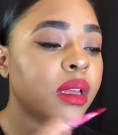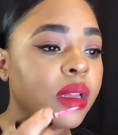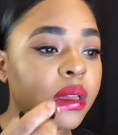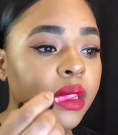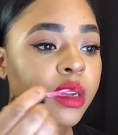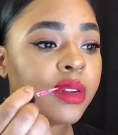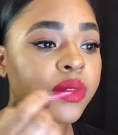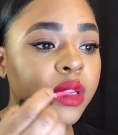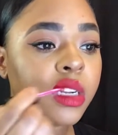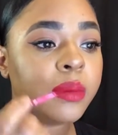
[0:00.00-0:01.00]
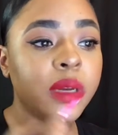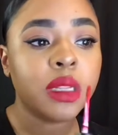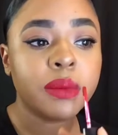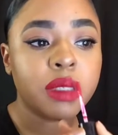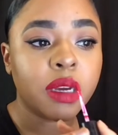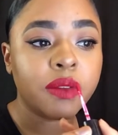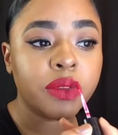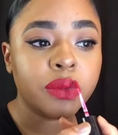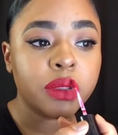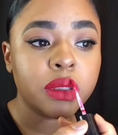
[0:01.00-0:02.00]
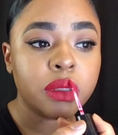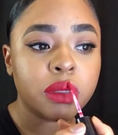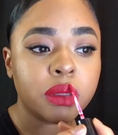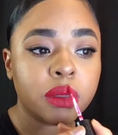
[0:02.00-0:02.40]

And then filling in my lips afterwards.